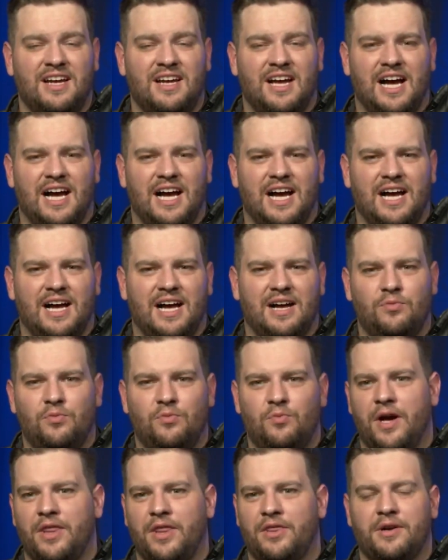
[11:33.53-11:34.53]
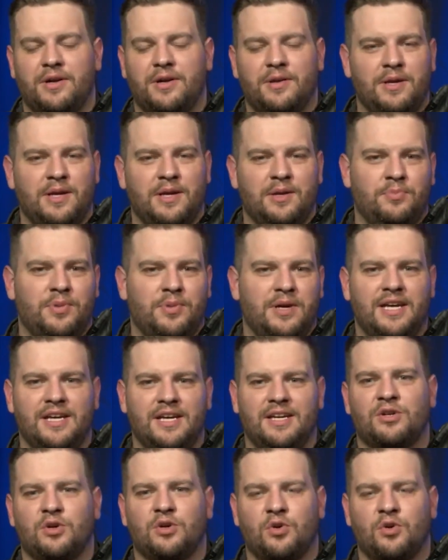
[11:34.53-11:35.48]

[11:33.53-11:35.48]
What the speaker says: whether it be